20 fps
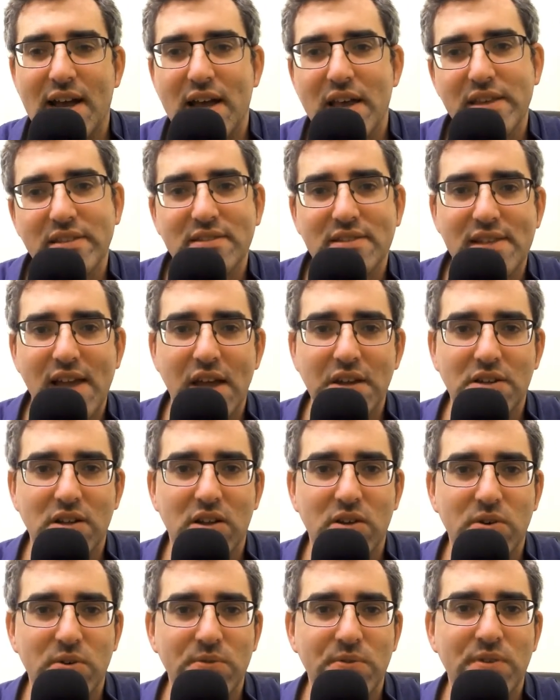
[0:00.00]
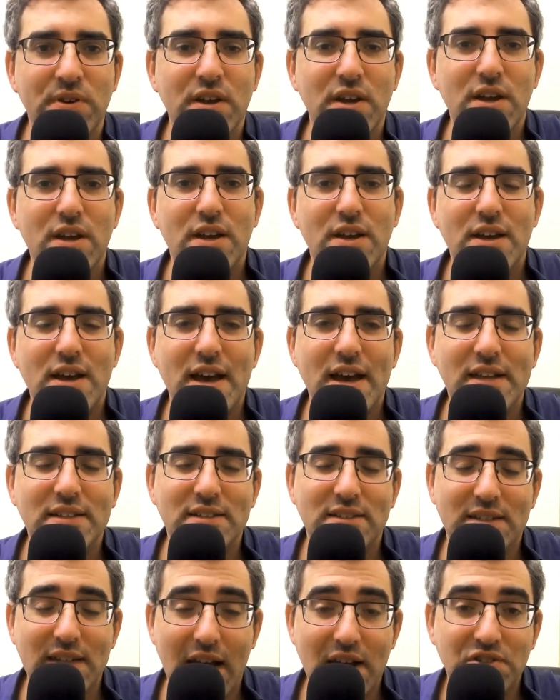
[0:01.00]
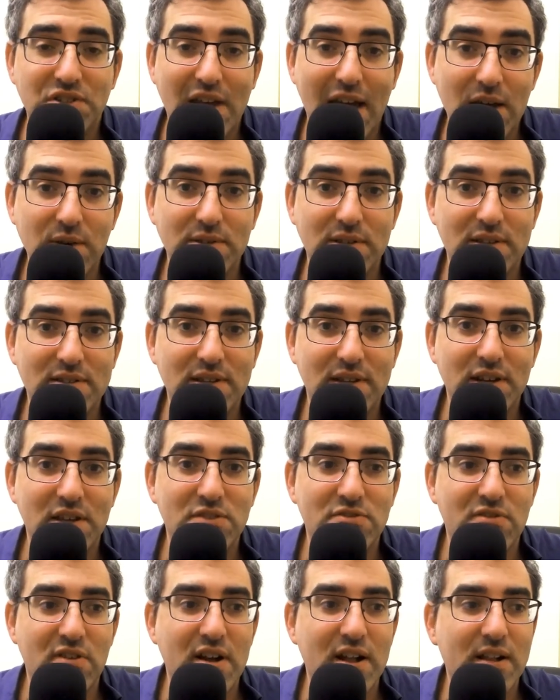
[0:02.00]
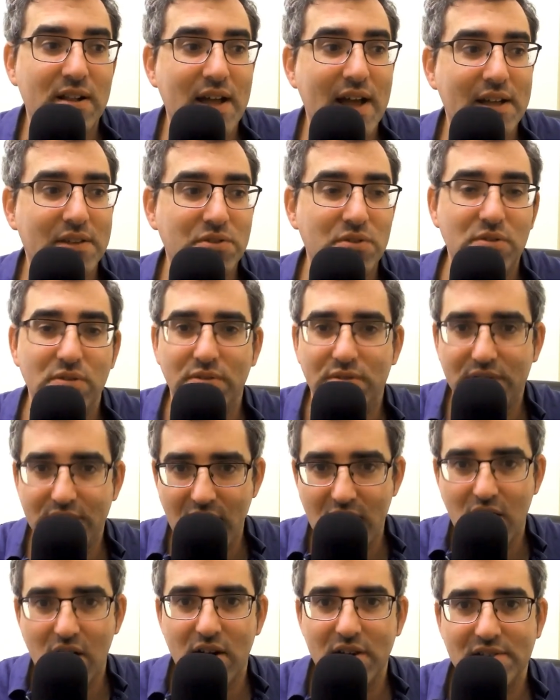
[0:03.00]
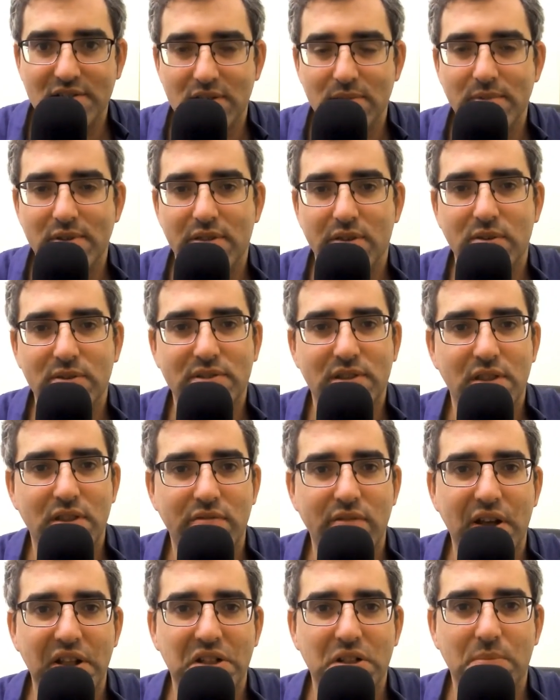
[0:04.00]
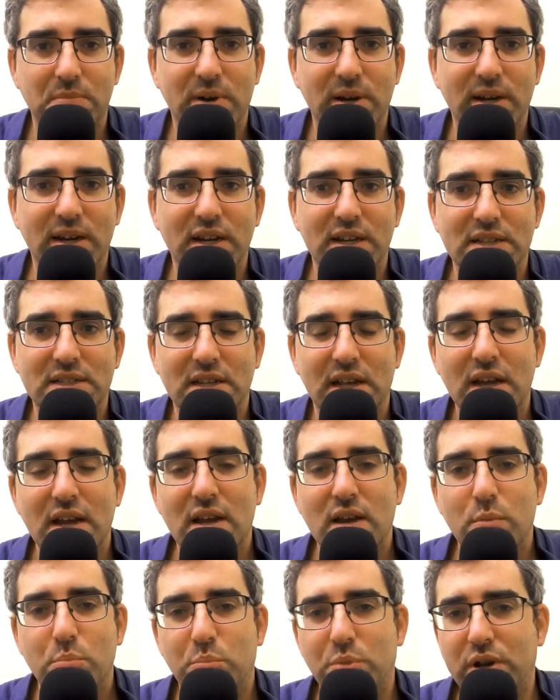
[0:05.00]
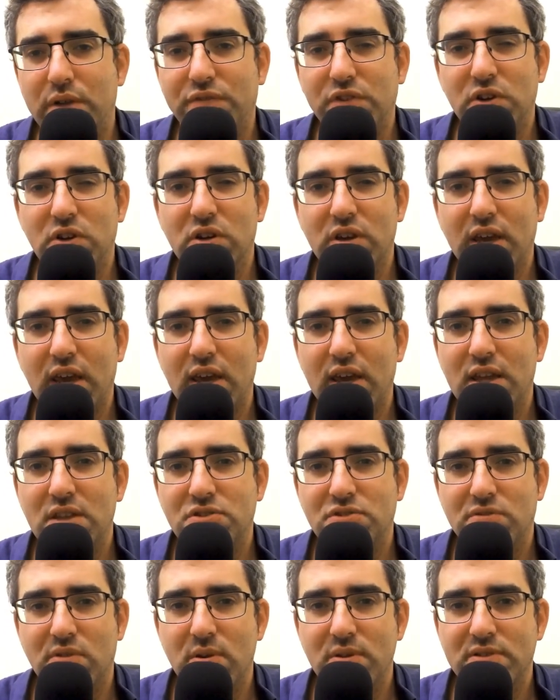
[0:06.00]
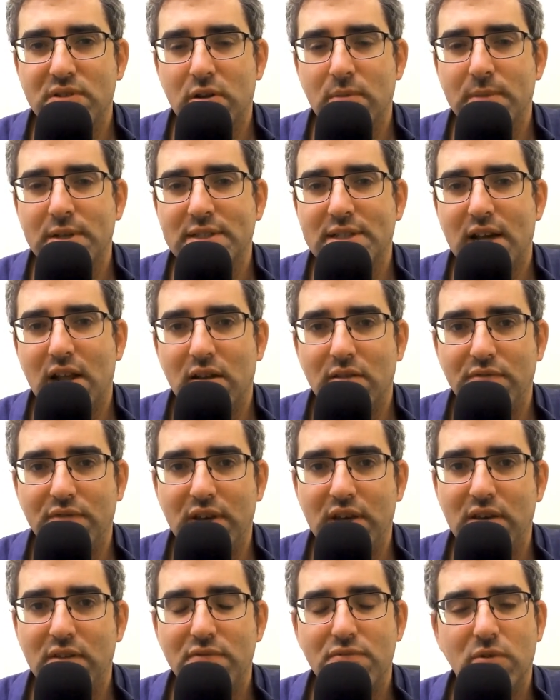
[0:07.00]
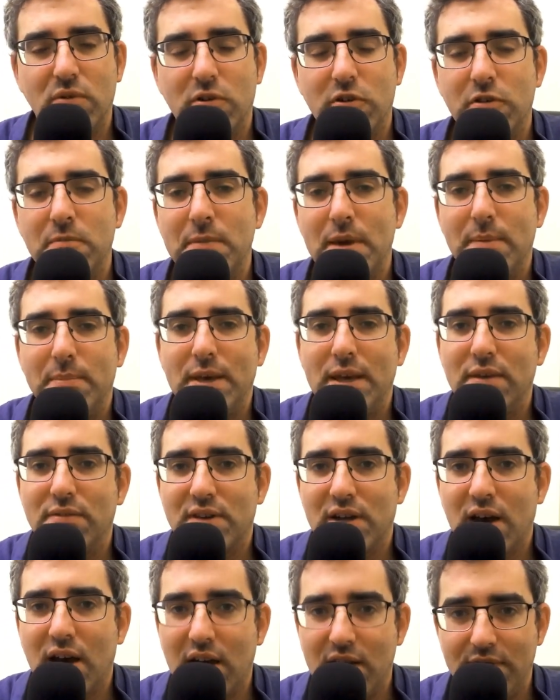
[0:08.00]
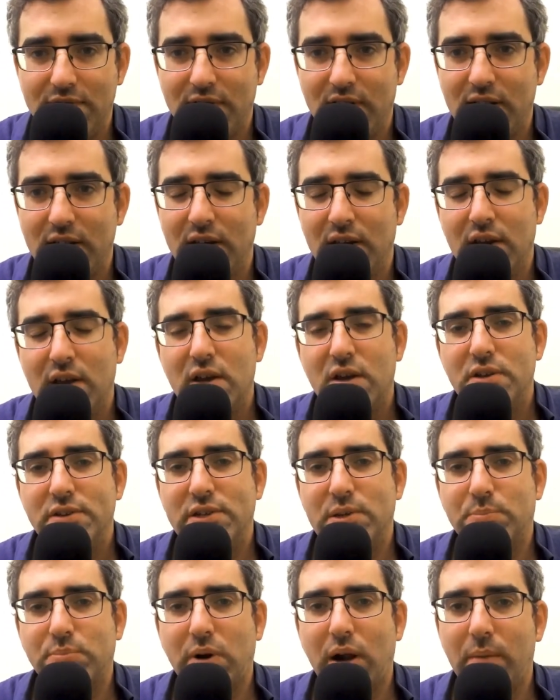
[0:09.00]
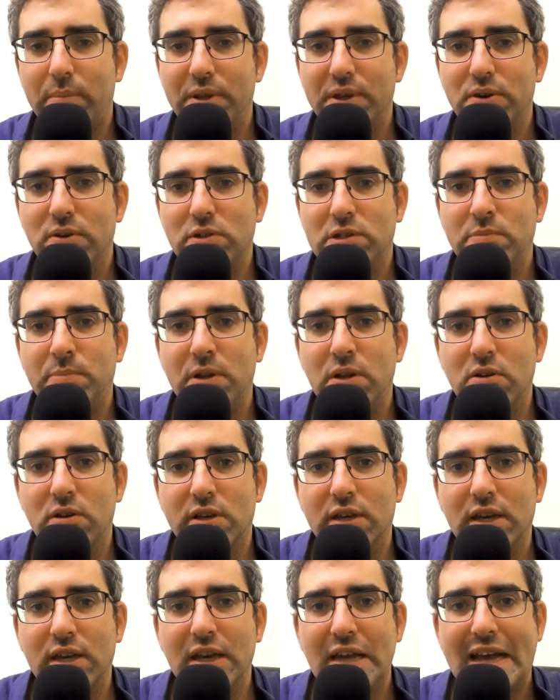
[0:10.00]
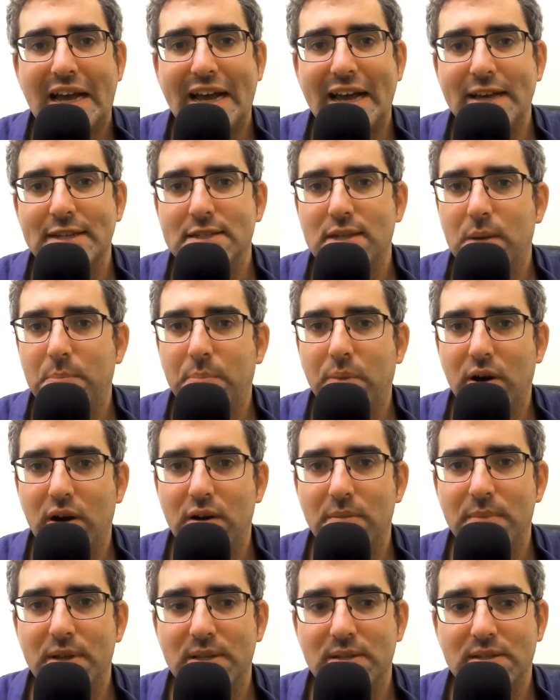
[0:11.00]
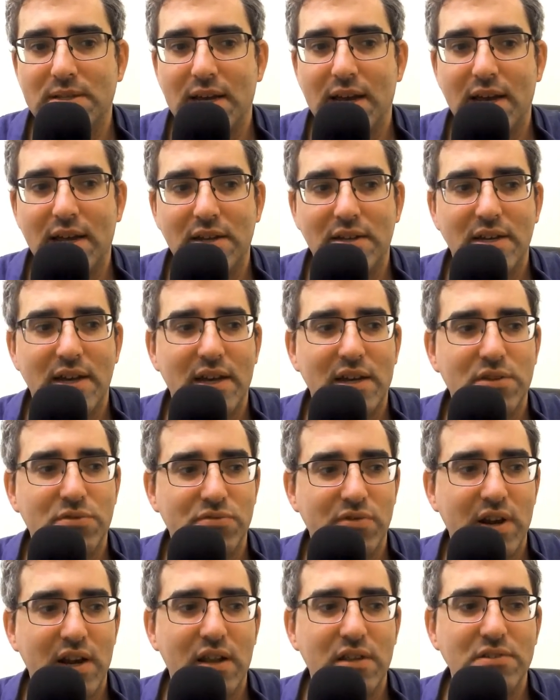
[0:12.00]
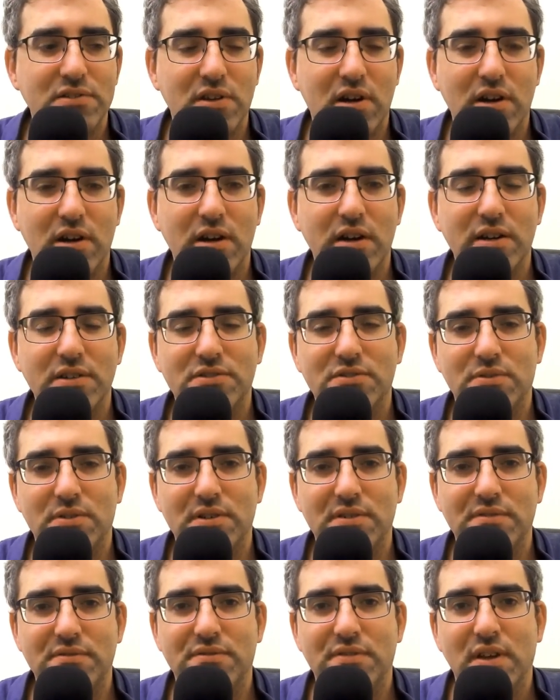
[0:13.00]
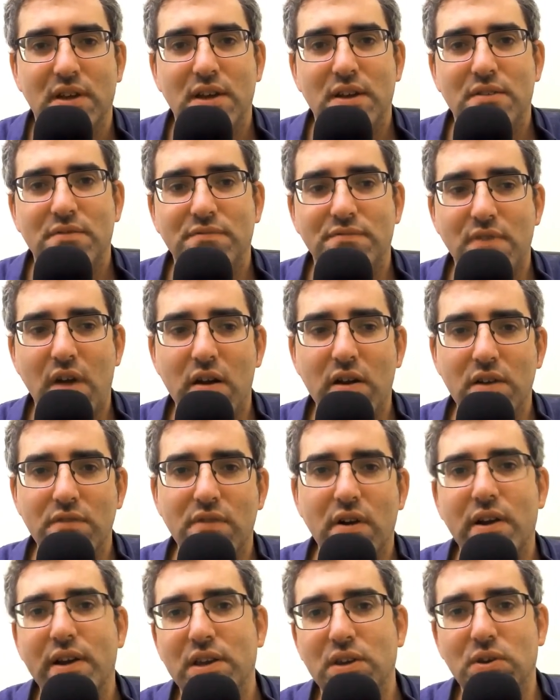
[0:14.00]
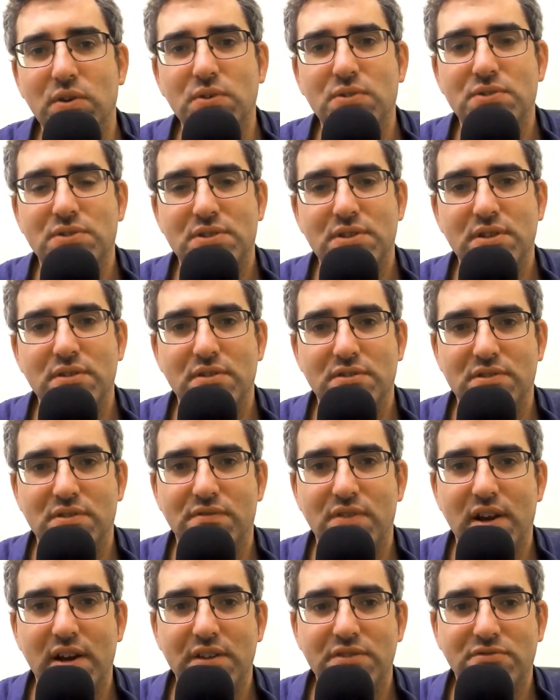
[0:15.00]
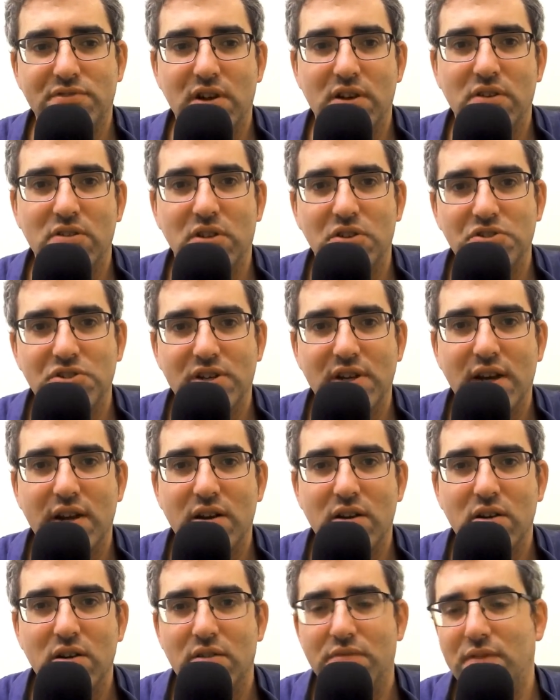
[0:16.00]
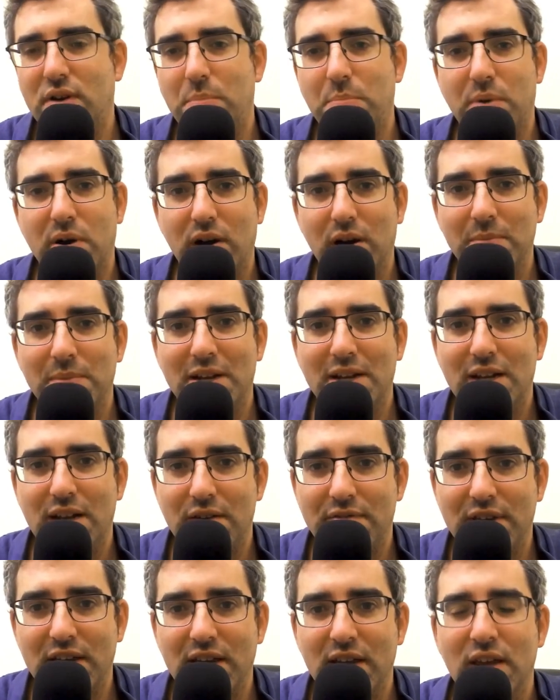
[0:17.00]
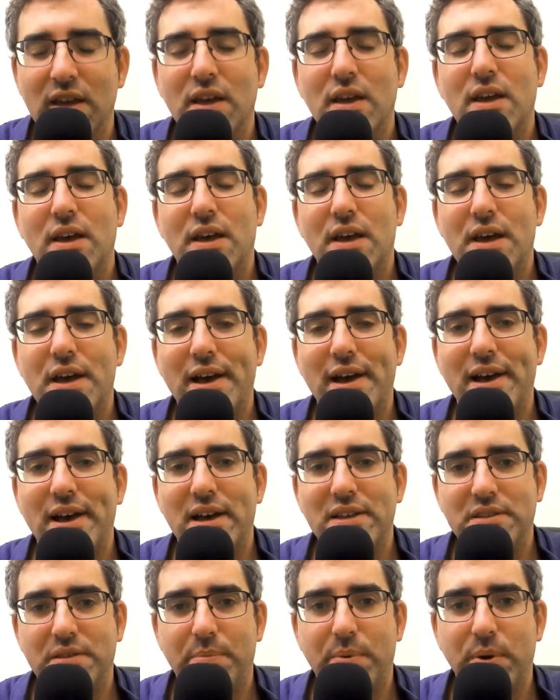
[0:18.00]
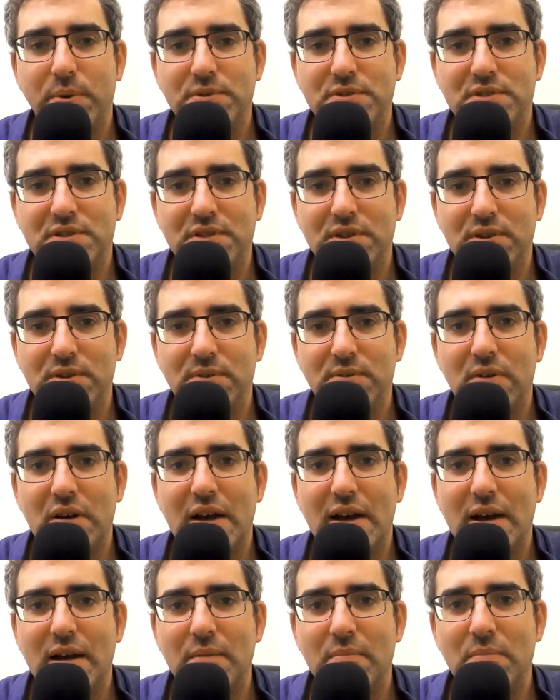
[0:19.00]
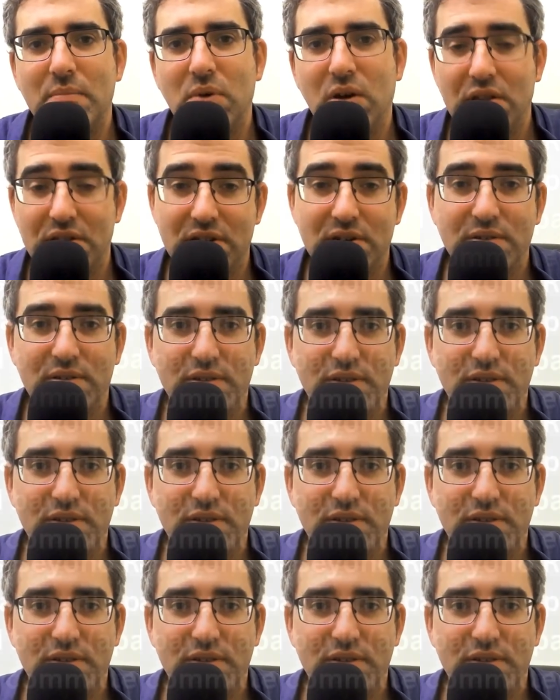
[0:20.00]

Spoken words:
standalone detached houses in Israel, and there are some of those on the rental market. But if you're looking in Jerusalem and Tel Aviv, or maybe even Haifa, you're probably going to be looking at apartments, and Israelis are sort of very, very used. There's a very strong culture here of apartment living as opposed to other